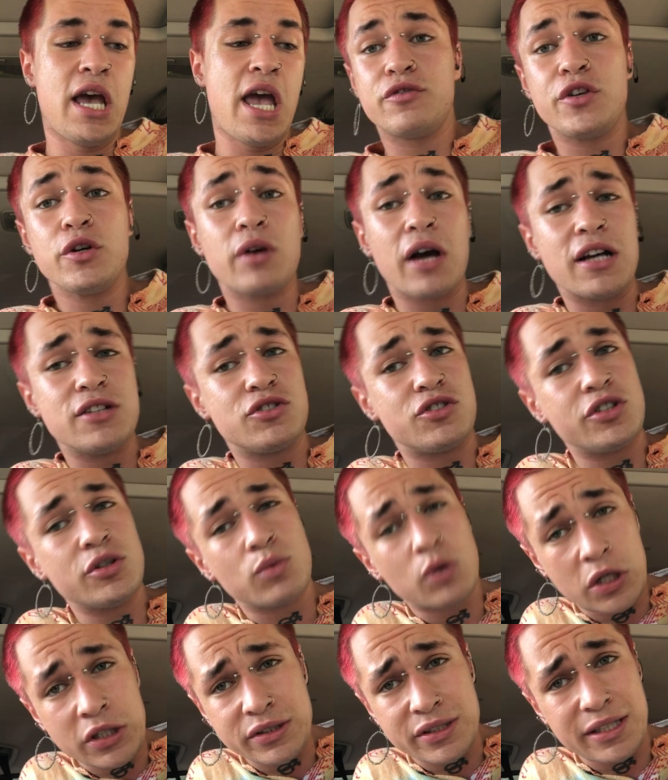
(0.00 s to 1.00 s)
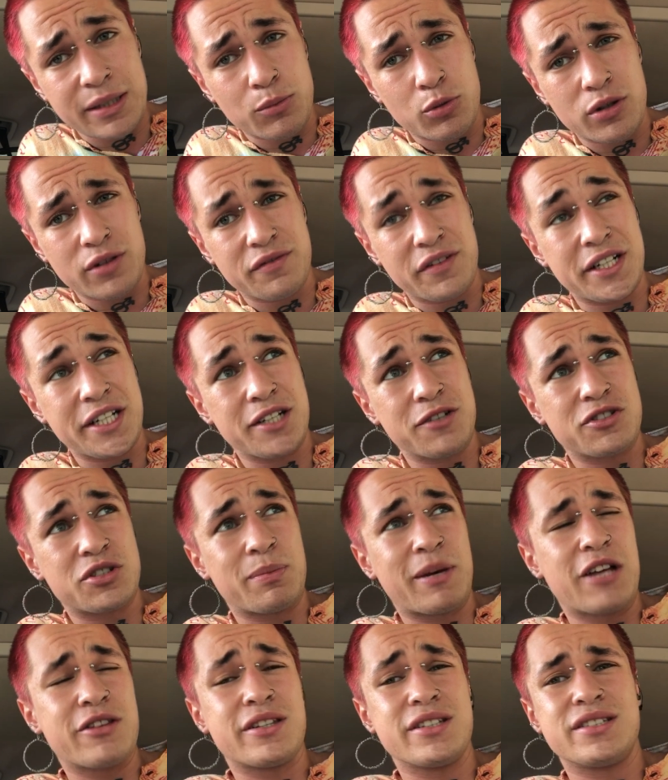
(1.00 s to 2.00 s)
If you guys do want to see more videos
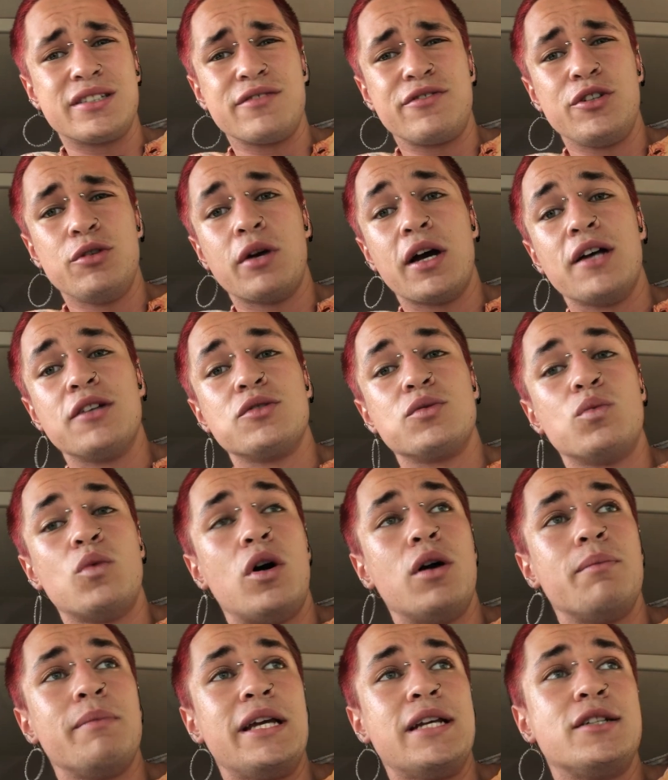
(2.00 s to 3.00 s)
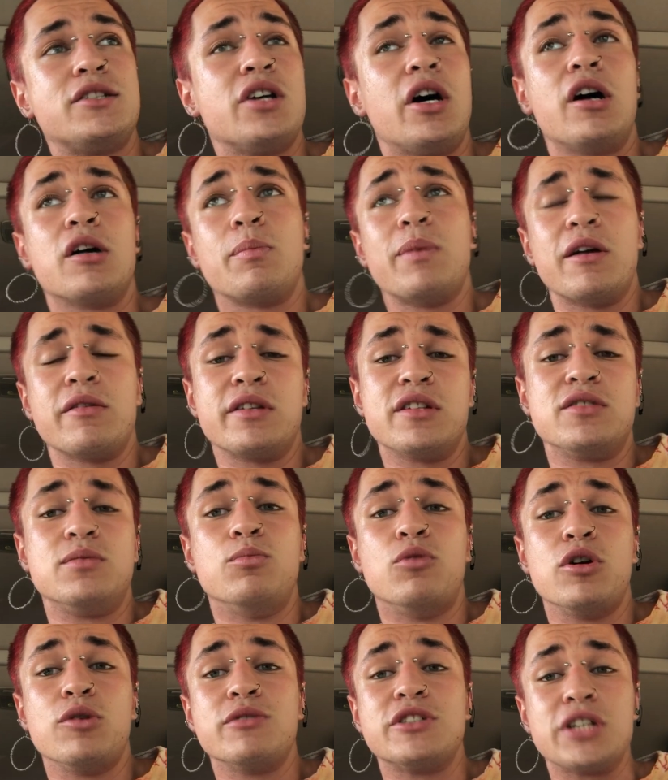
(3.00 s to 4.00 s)
about this, if you guys want me to talk about this
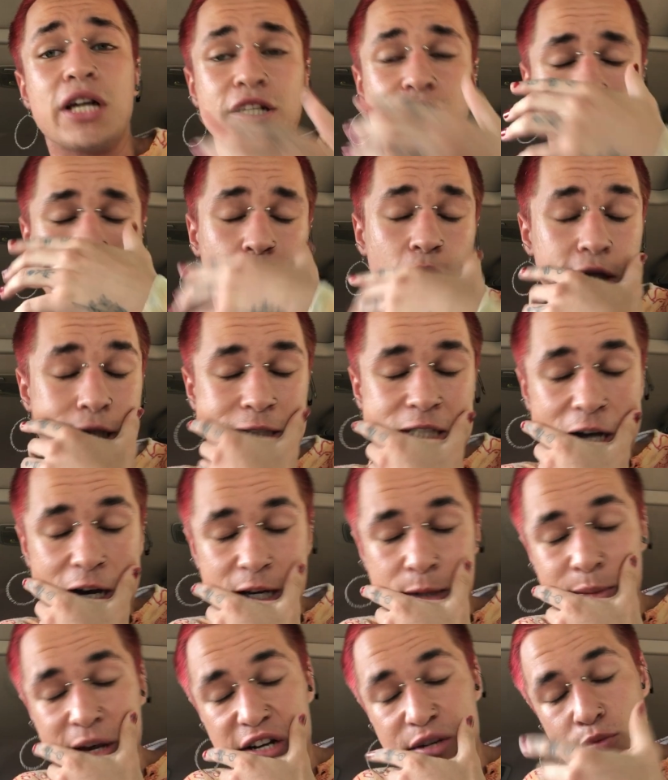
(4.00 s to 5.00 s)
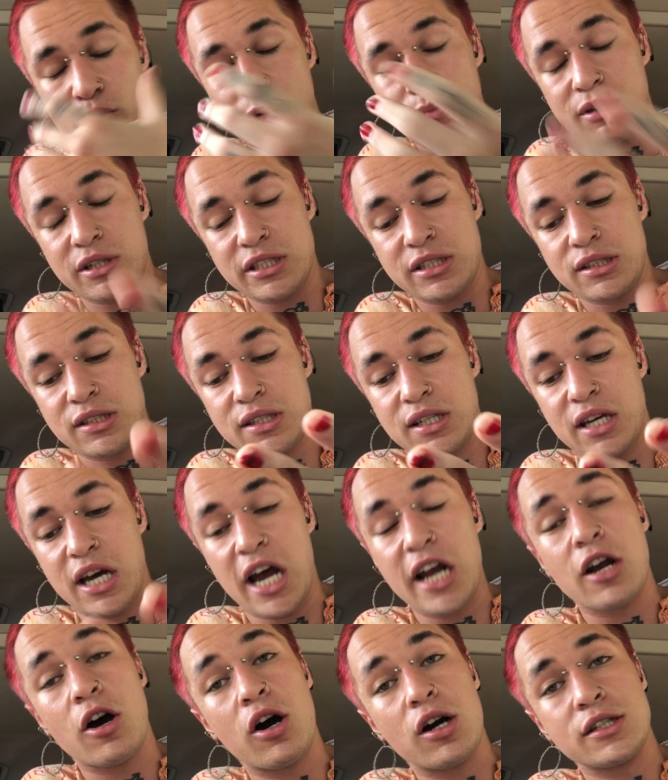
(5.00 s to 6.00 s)
more, which I do want to talk about it more, but it's
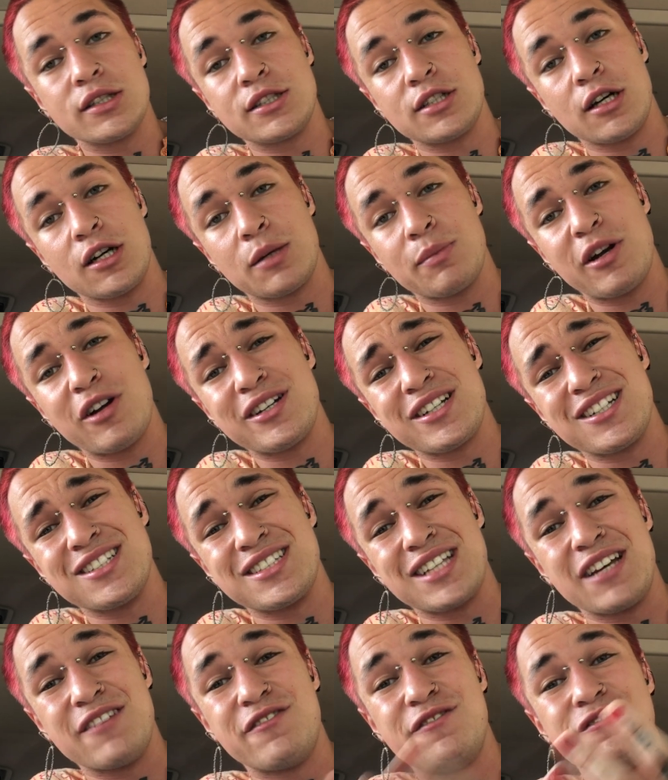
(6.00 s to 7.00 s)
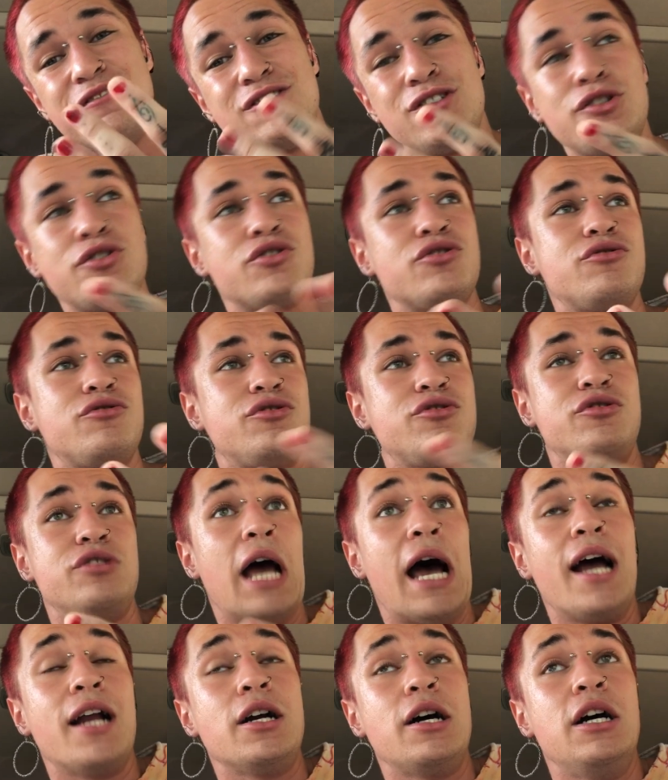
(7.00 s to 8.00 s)
kind of hard to talk about it because
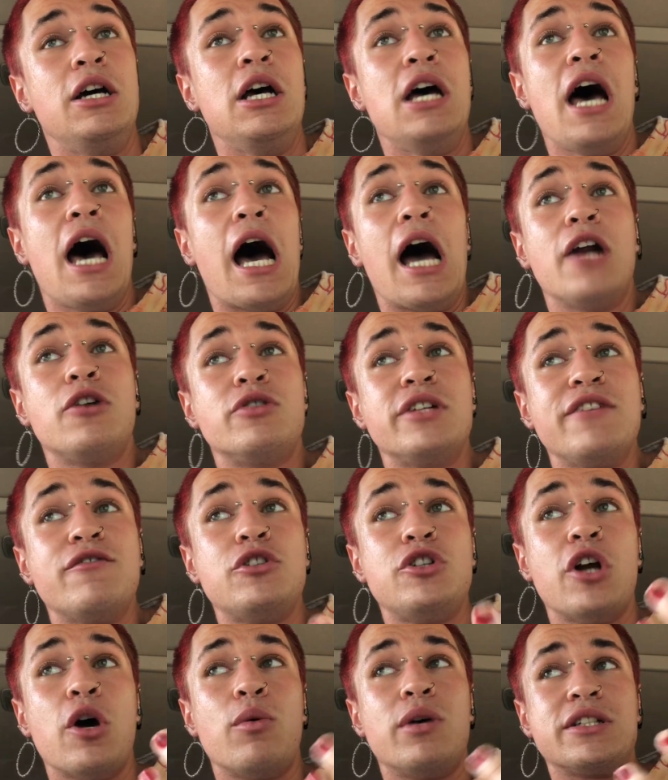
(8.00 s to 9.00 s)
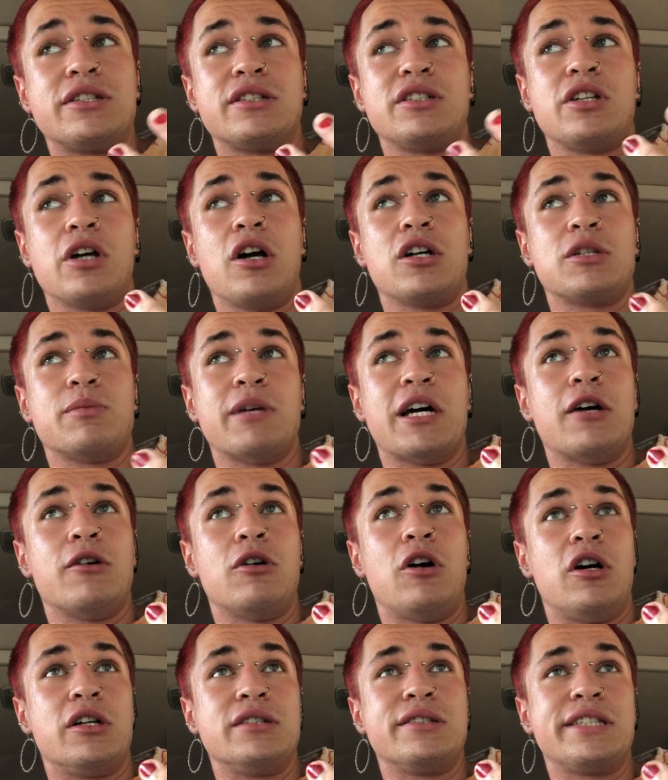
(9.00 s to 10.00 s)
I don't even know what to talk
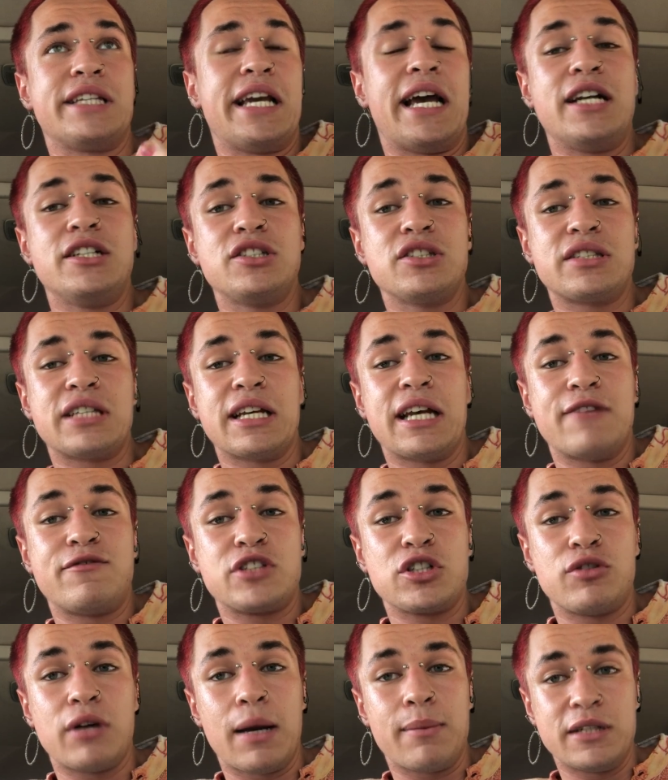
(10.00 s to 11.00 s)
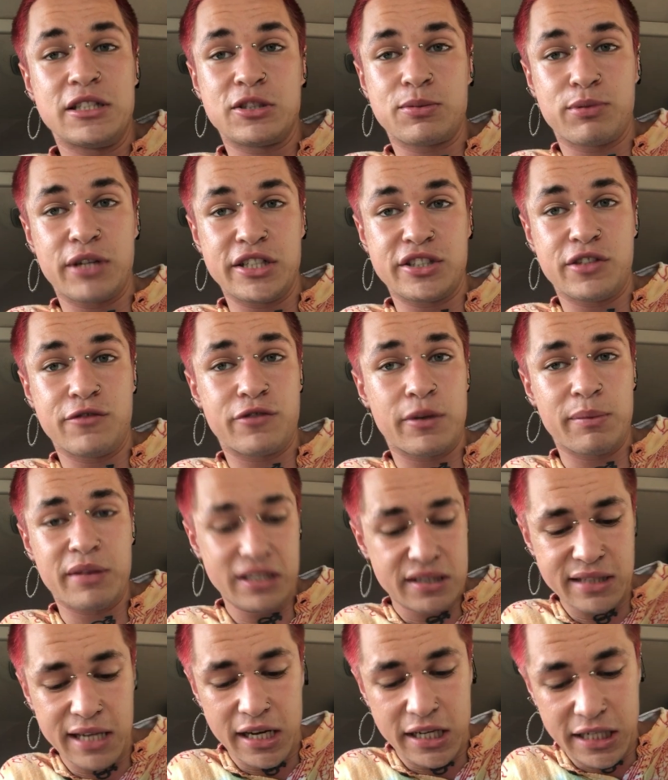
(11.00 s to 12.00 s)
about, honestly. I just have to grab inspiration from
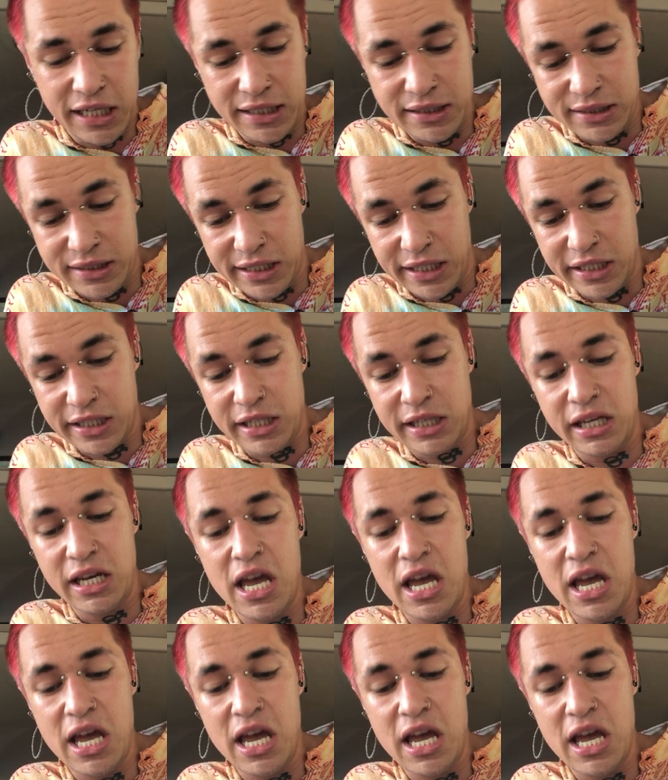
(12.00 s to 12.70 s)
the second I see it.